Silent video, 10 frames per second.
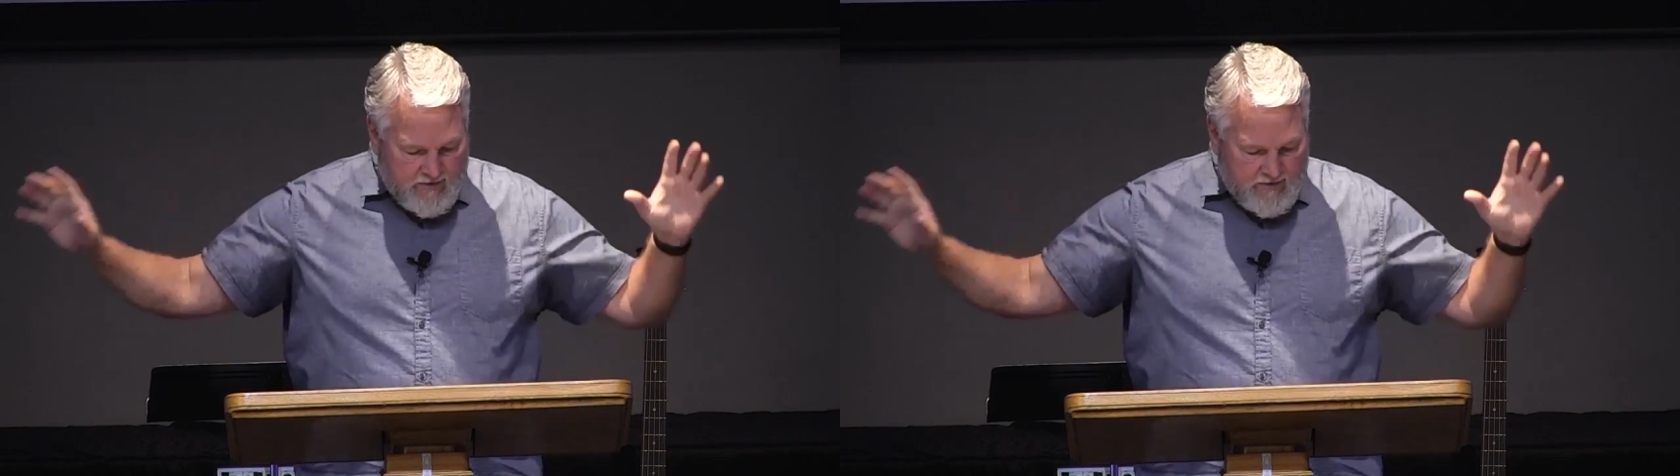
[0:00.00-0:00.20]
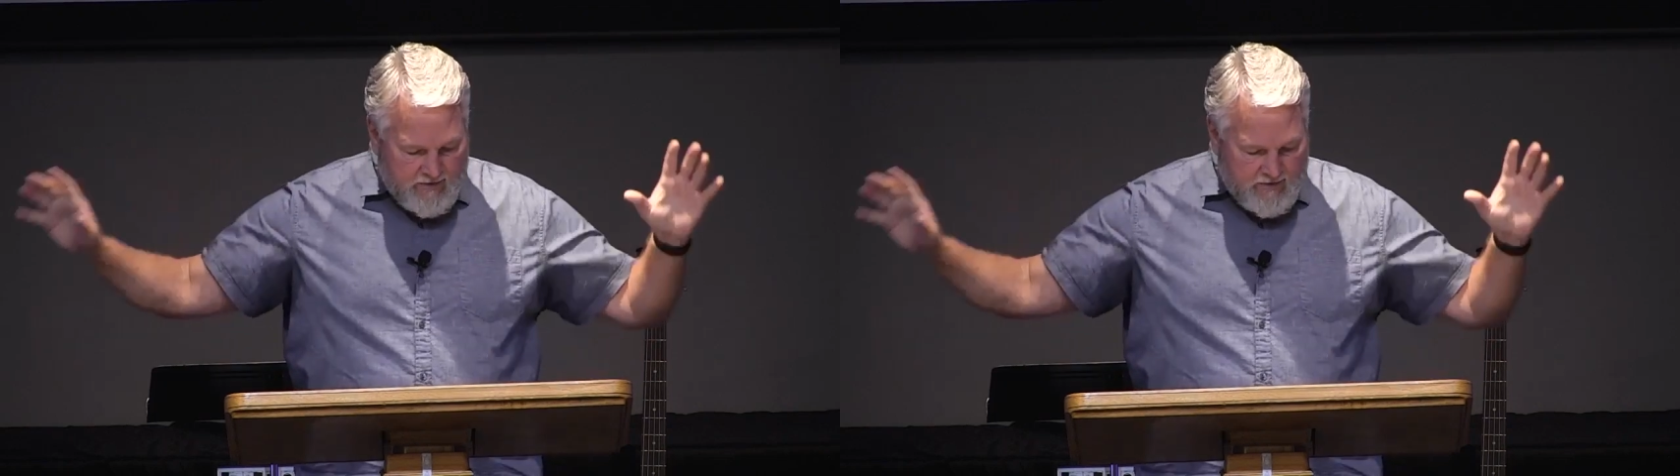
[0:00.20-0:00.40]

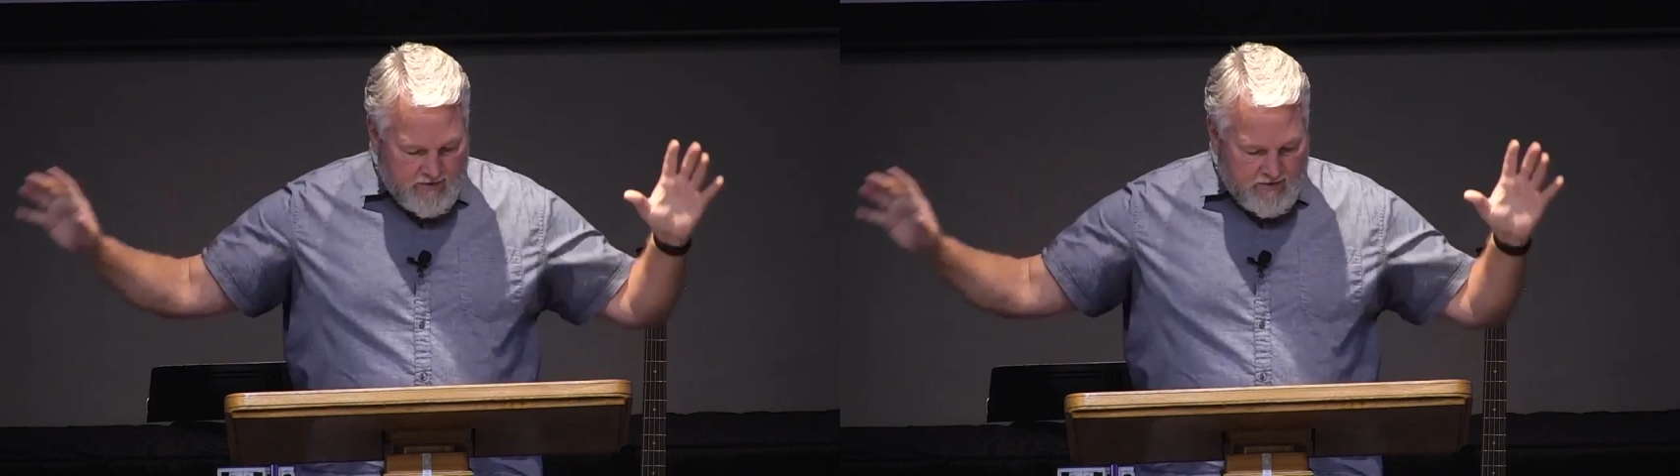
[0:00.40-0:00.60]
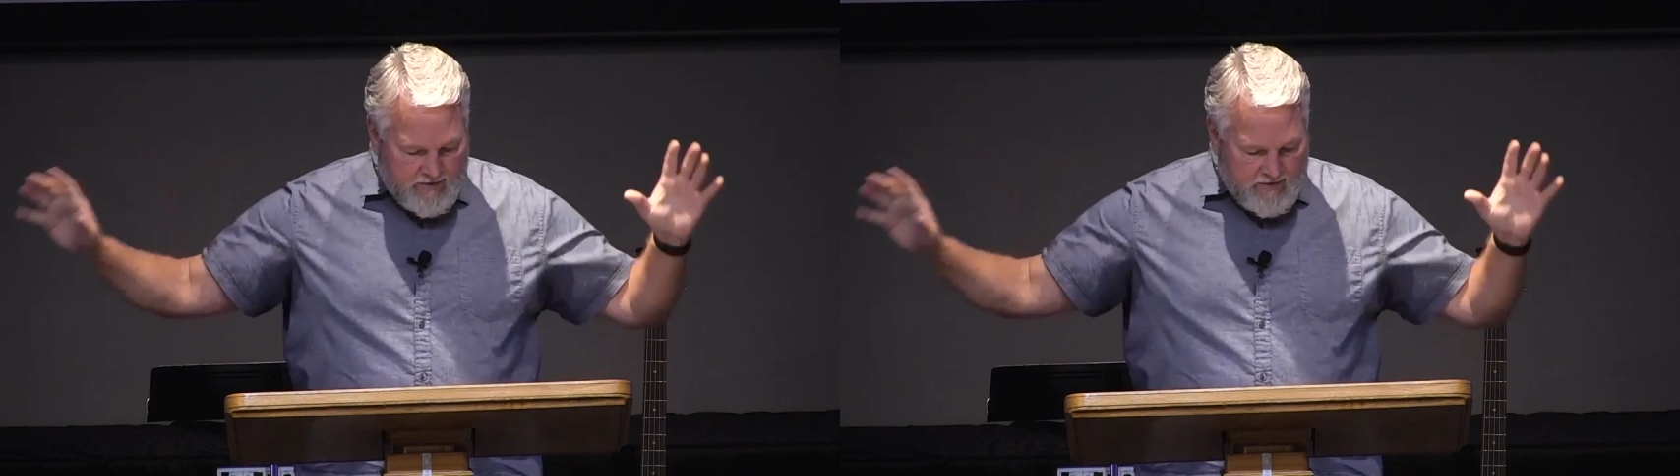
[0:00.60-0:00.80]
the,
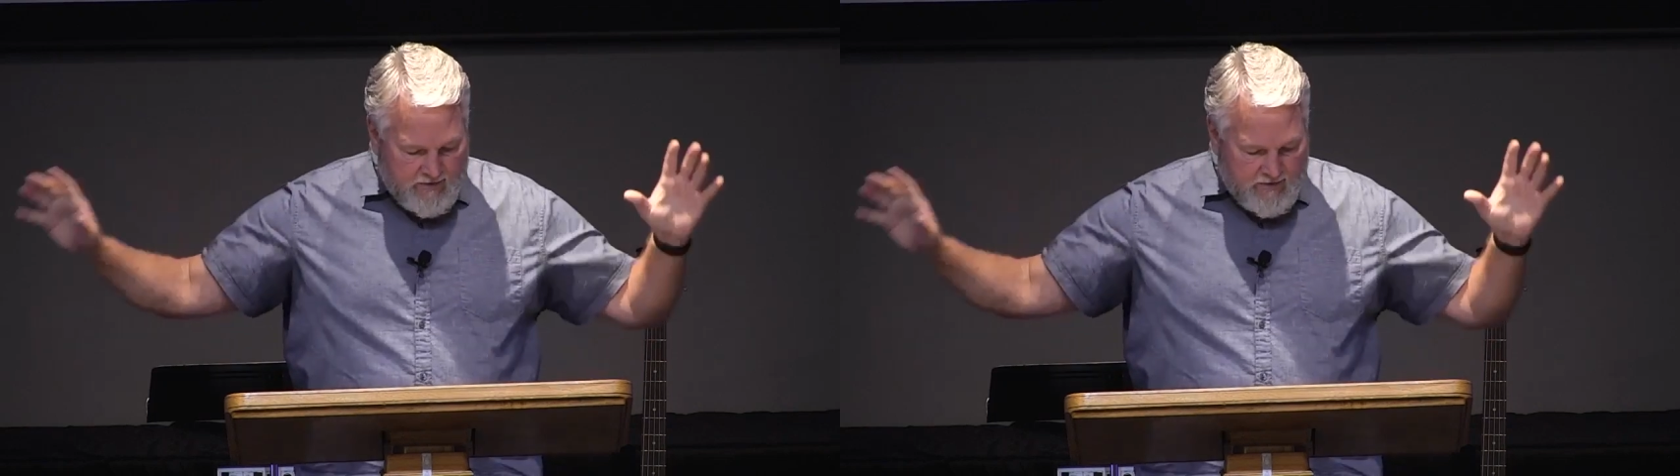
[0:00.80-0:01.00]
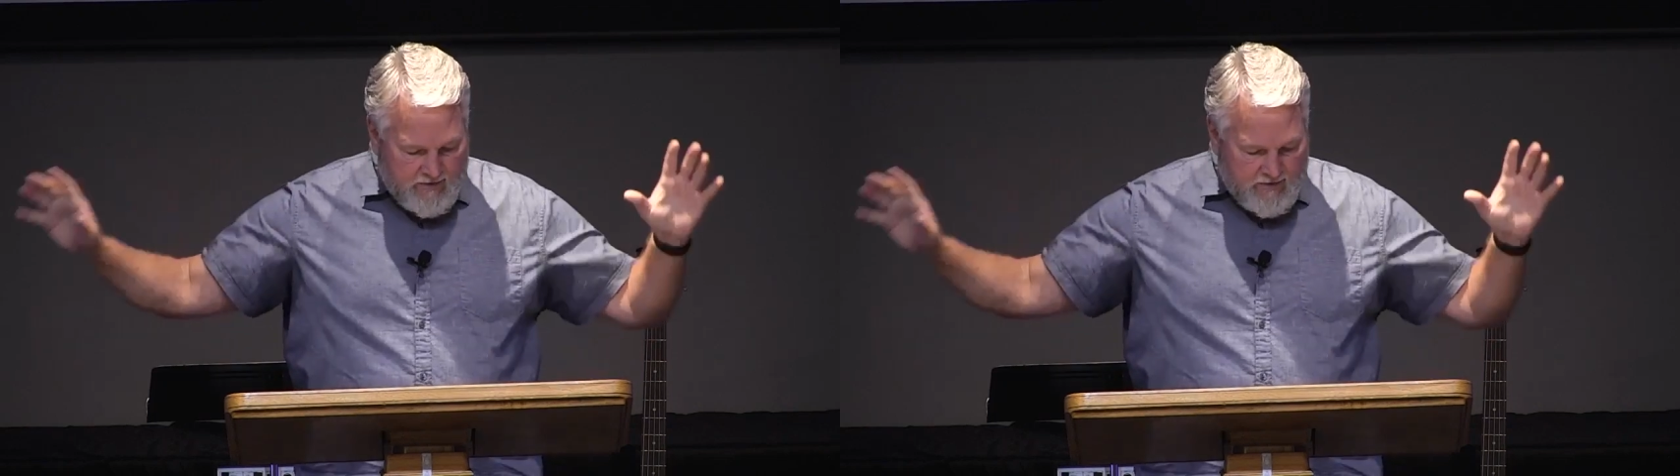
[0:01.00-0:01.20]

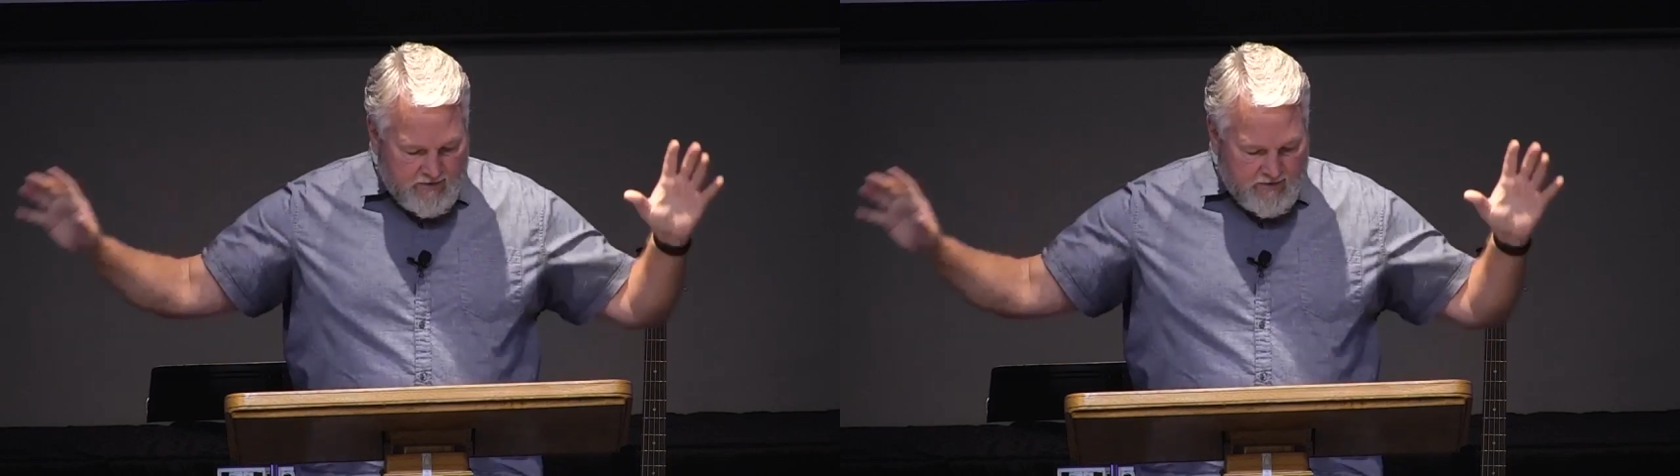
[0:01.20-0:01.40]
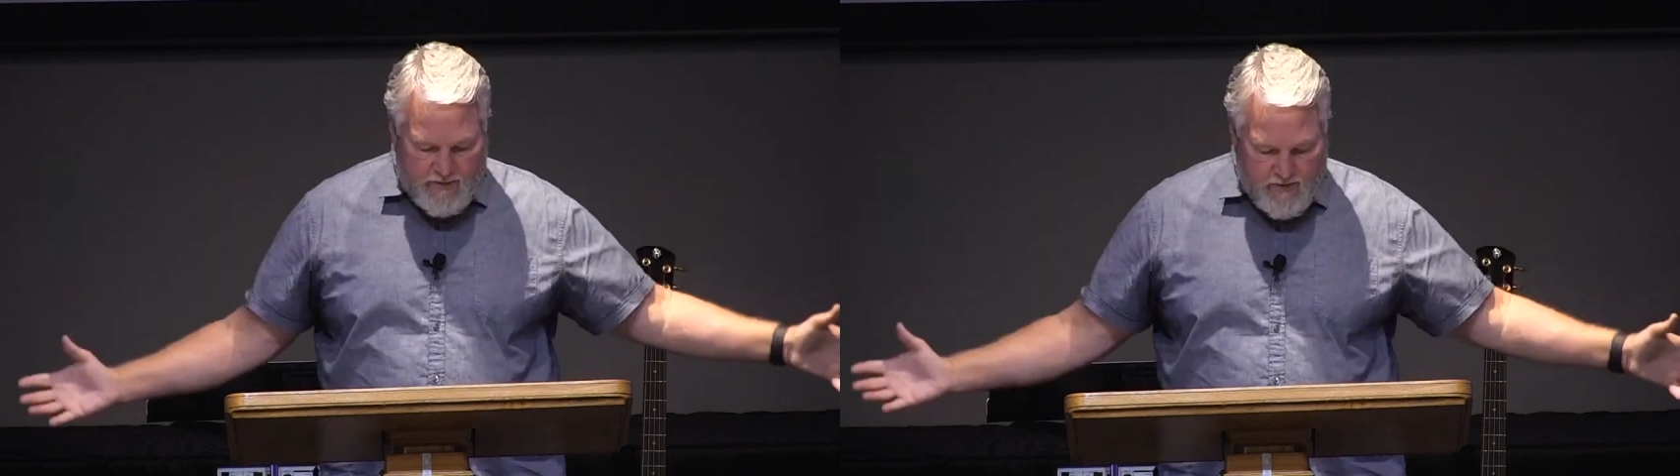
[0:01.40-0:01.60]
teachers, all the
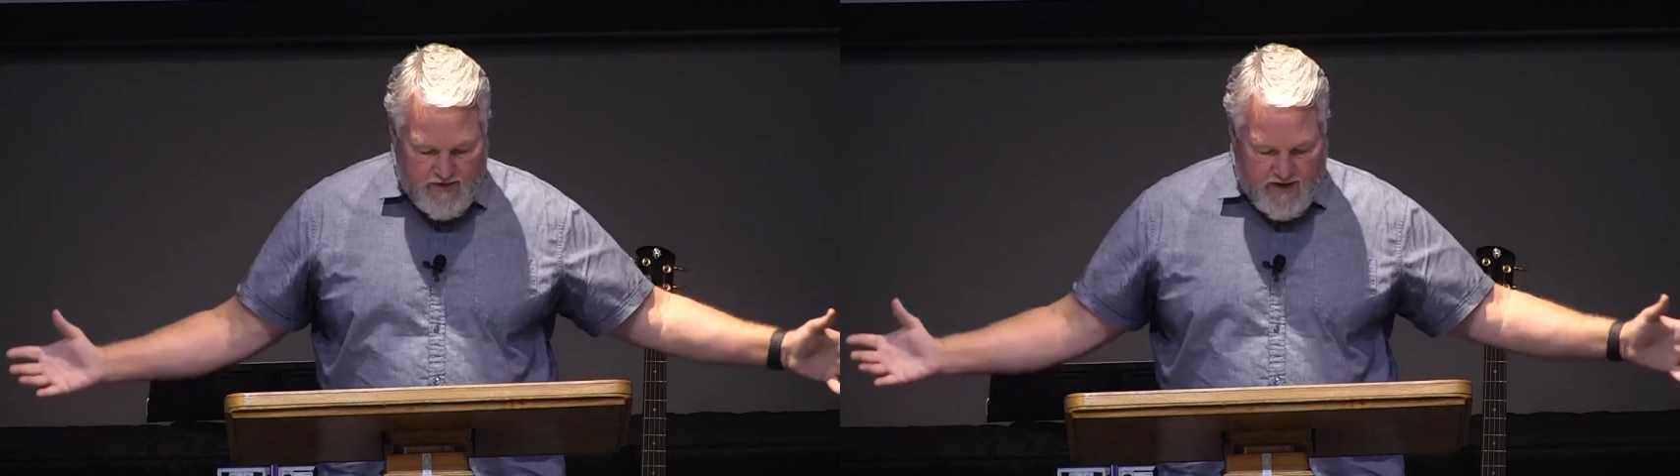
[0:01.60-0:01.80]
scribes were